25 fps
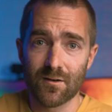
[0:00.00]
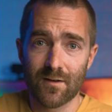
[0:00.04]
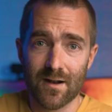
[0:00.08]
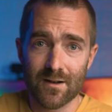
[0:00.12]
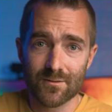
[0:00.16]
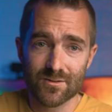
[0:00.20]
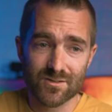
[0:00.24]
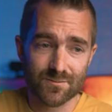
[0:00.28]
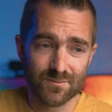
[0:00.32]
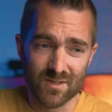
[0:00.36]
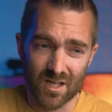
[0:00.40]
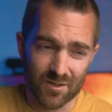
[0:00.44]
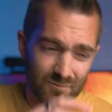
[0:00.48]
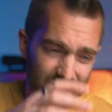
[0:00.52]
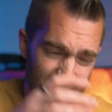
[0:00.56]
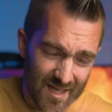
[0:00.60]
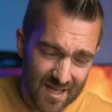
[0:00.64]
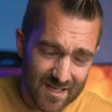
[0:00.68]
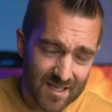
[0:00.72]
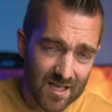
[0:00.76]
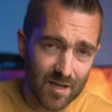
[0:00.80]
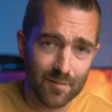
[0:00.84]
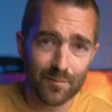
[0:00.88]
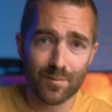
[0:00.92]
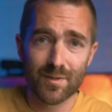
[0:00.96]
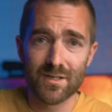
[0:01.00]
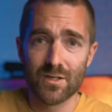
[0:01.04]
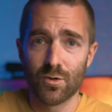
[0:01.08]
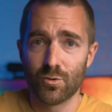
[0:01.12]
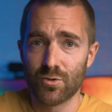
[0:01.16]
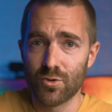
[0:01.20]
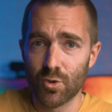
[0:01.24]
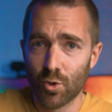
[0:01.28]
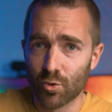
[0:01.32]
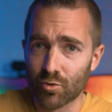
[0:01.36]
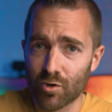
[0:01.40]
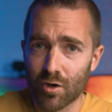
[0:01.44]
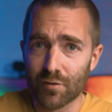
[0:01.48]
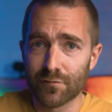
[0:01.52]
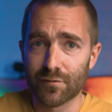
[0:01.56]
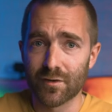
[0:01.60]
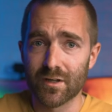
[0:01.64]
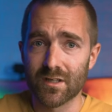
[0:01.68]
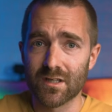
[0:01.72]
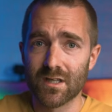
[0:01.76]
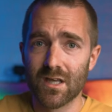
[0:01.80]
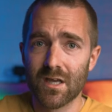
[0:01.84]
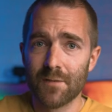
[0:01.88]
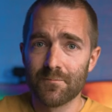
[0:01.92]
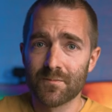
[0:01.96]
around you know, their company or your
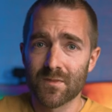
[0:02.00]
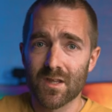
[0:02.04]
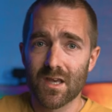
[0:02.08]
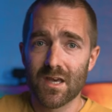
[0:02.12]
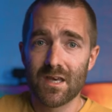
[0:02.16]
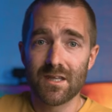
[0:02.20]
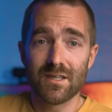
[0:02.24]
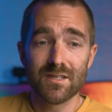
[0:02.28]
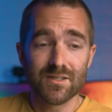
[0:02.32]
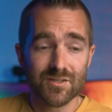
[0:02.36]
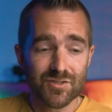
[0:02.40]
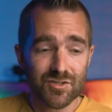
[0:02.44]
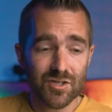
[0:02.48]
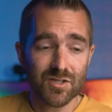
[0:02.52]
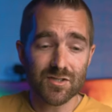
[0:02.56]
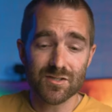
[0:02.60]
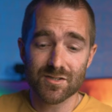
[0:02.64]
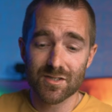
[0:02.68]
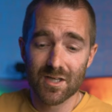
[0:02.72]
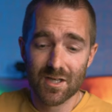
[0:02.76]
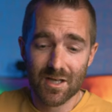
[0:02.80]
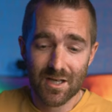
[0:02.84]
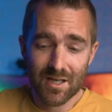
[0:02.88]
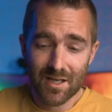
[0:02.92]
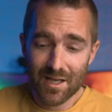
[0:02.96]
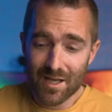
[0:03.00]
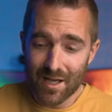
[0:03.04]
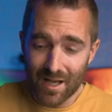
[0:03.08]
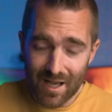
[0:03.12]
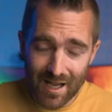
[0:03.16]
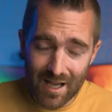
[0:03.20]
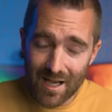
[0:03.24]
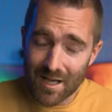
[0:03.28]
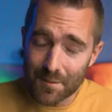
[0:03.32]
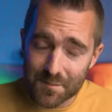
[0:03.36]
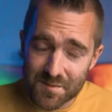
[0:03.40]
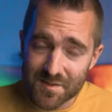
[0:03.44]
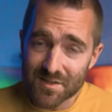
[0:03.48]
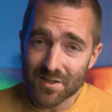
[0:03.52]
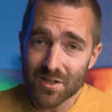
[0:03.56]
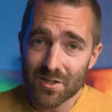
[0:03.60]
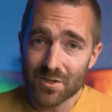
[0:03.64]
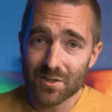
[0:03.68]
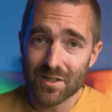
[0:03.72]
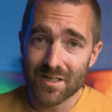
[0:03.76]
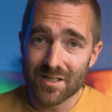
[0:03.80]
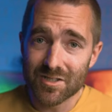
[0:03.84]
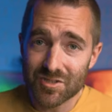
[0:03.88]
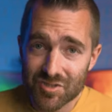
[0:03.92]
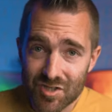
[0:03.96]
offering. It is just
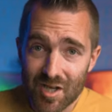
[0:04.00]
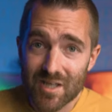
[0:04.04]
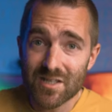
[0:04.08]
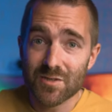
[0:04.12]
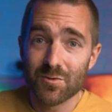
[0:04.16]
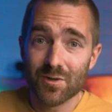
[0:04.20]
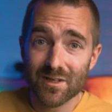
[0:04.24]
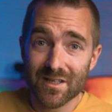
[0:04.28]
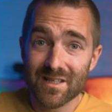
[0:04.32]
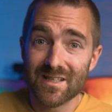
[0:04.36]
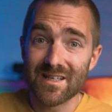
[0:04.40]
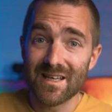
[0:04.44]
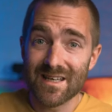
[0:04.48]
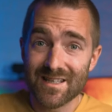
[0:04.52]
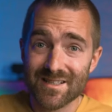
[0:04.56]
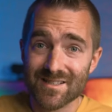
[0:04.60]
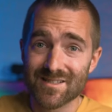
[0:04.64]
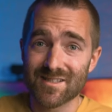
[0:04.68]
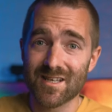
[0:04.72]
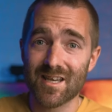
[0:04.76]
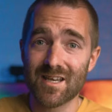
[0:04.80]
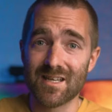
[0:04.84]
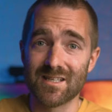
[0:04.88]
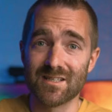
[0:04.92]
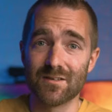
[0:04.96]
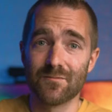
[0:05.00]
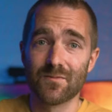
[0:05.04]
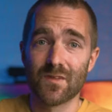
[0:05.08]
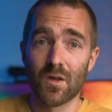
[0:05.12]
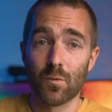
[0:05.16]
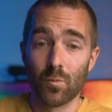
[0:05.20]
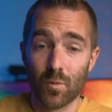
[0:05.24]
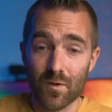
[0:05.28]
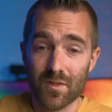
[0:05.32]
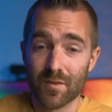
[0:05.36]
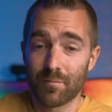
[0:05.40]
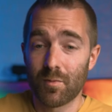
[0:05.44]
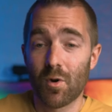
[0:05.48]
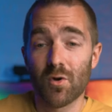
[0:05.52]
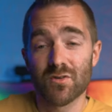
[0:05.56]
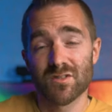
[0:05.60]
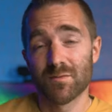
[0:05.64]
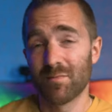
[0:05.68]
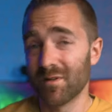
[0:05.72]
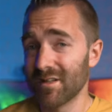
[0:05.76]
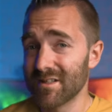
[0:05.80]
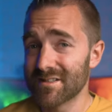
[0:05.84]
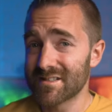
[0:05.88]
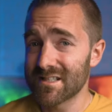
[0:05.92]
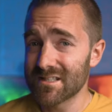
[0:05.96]
absolutely, genuinely insane with the
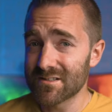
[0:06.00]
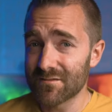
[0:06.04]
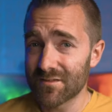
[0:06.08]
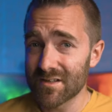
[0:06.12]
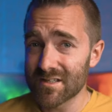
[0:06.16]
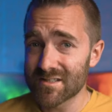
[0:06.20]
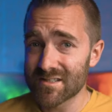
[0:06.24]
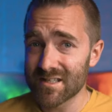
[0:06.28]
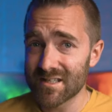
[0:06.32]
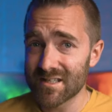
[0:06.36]
possibilities of this